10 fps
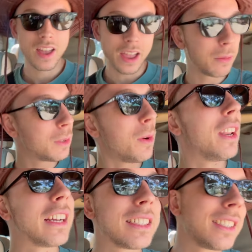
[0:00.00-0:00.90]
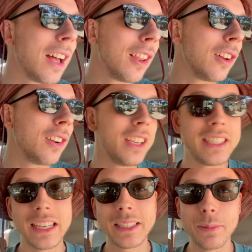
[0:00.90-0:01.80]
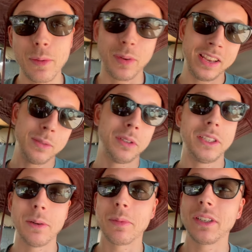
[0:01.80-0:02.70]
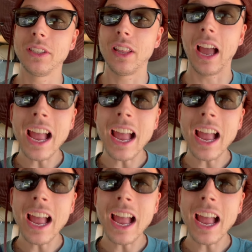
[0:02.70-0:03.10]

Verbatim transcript: It was funny because Salo, he texted me when he was still in Brazil, like,